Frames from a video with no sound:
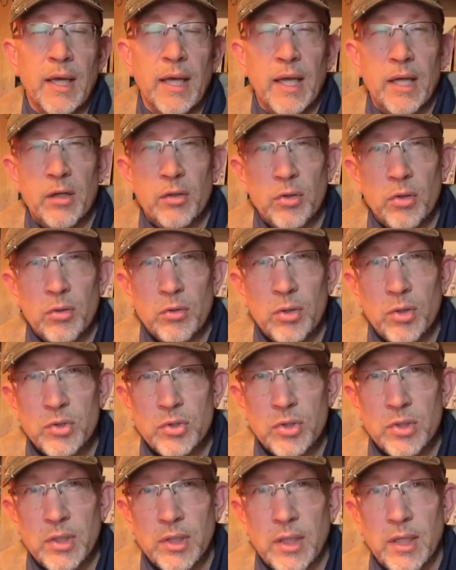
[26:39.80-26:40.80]
and grow
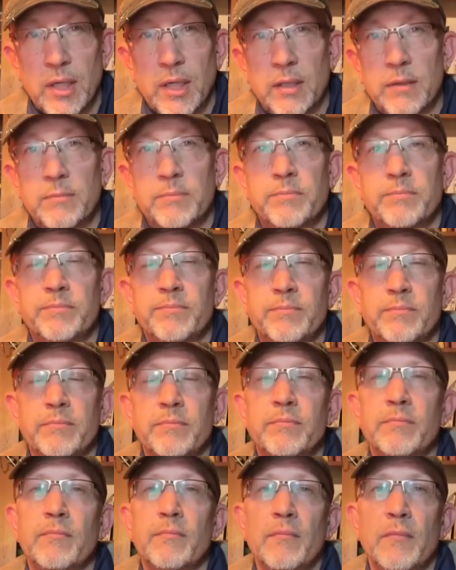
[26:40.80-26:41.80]
closer to God,
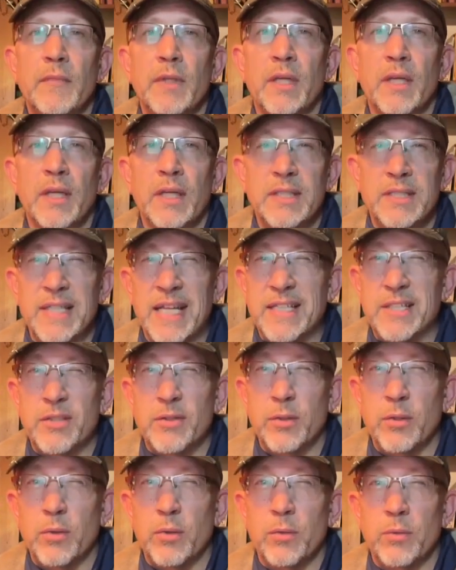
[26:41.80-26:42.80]
because that's
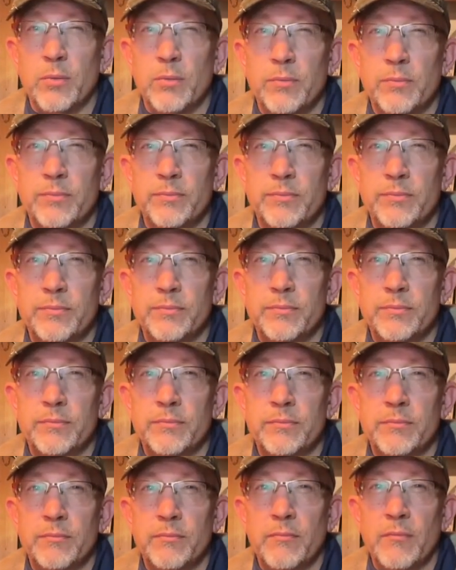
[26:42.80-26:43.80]
the goal.
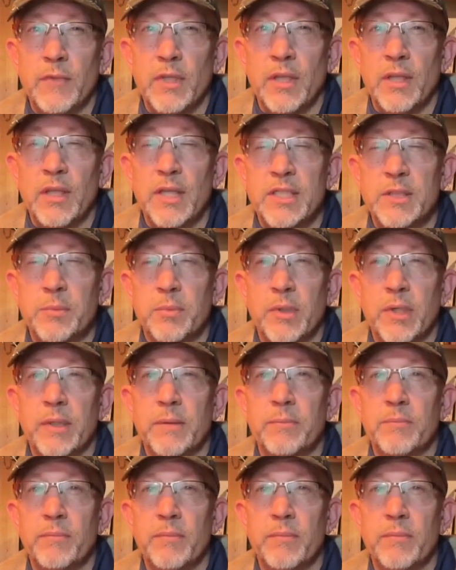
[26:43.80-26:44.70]
Let's pray.